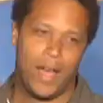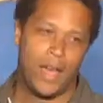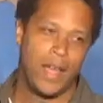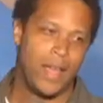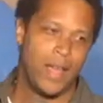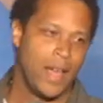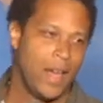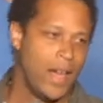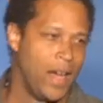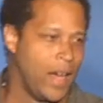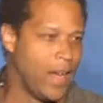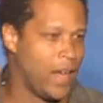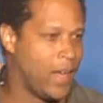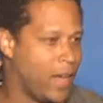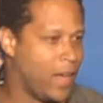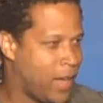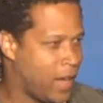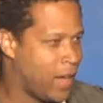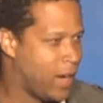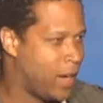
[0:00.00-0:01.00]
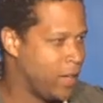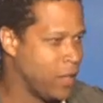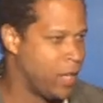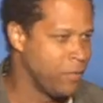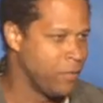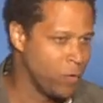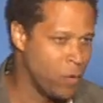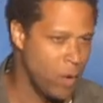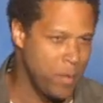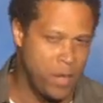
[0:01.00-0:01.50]
I
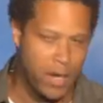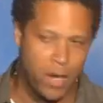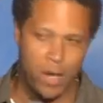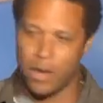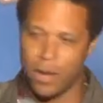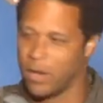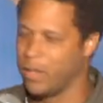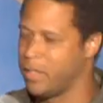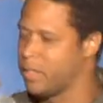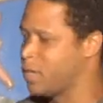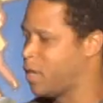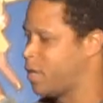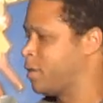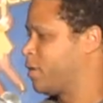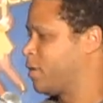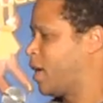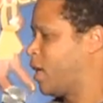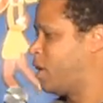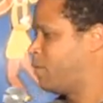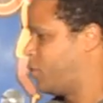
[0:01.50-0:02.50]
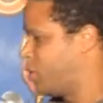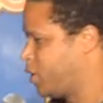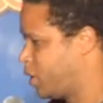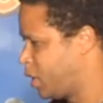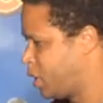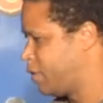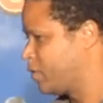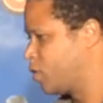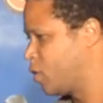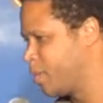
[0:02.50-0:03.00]
love the women here in Southern California.
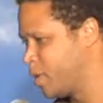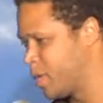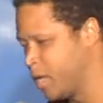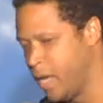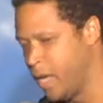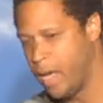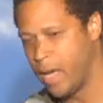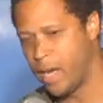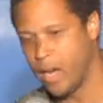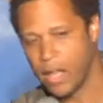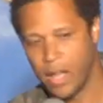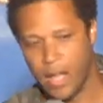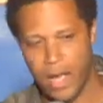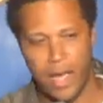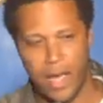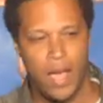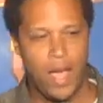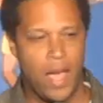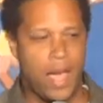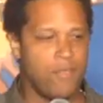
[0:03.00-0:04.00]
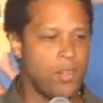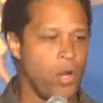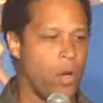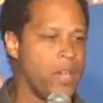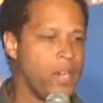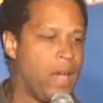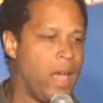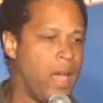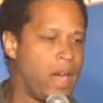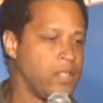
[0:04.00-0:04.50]
I love the women in LA. I have no
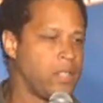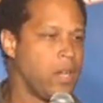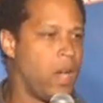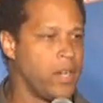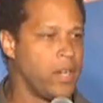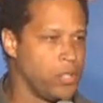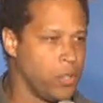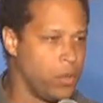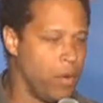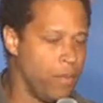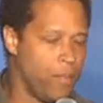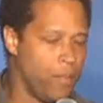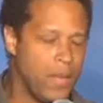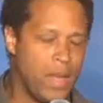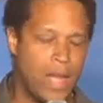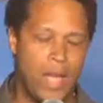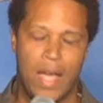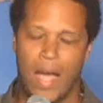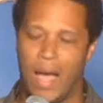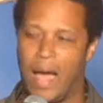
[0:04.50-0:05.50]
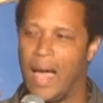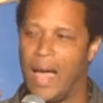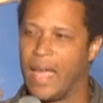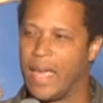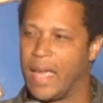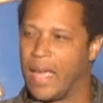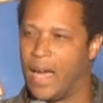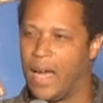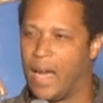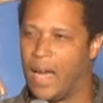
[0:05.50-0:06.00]
idea how to talk to them.
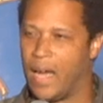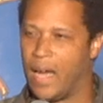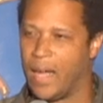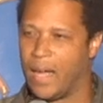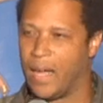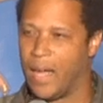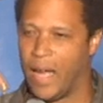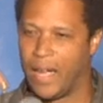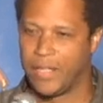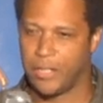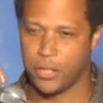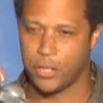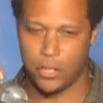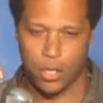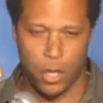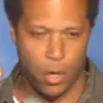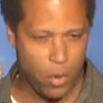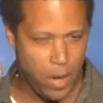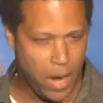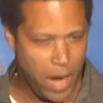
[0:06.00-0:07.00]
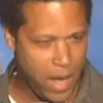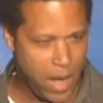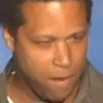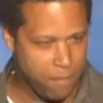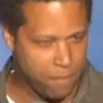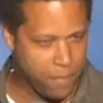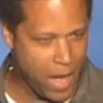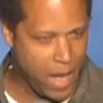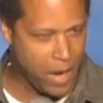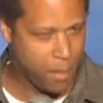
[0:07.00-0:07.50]
I just don't
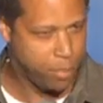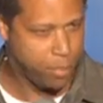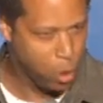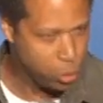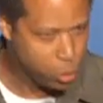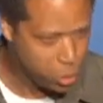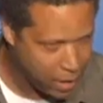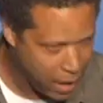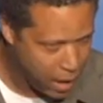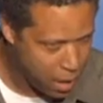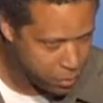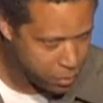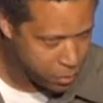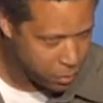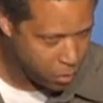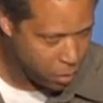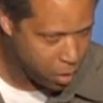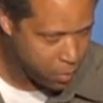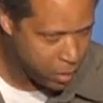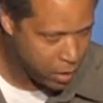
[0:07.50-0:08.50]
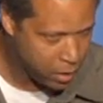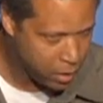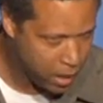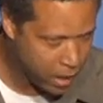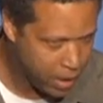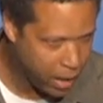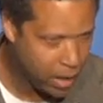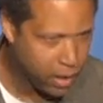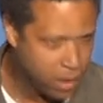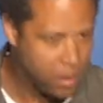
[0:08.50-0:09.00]
have that approach down. You know what I mean?
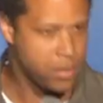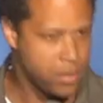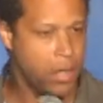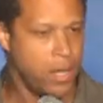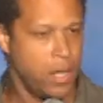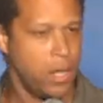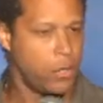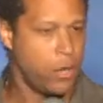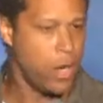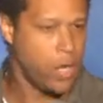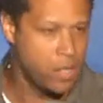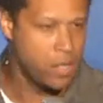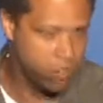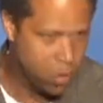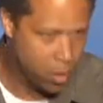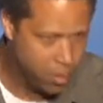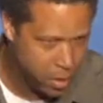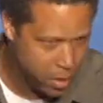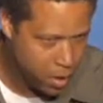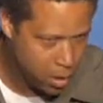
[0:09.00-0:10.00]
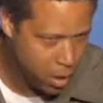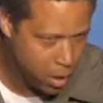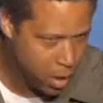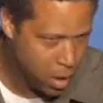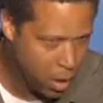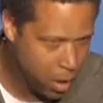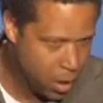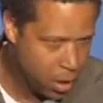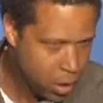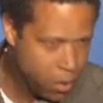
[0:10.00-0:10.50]
Like, I can see an attractive woman
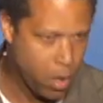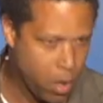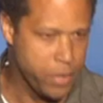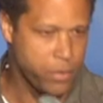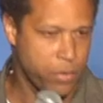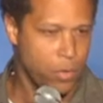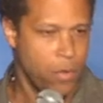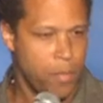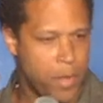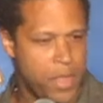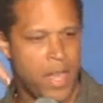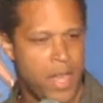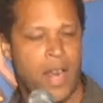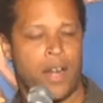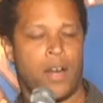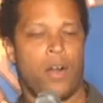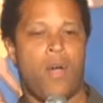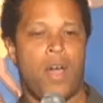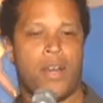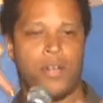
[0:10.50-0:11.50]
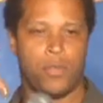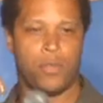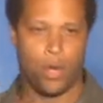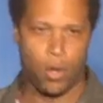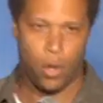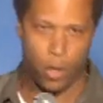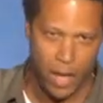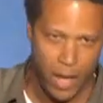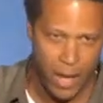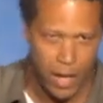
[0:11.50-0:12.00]
across the room, but then I don't know how to do the
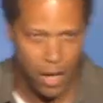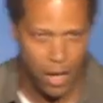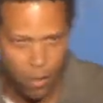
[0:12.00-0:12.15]
whole, hey,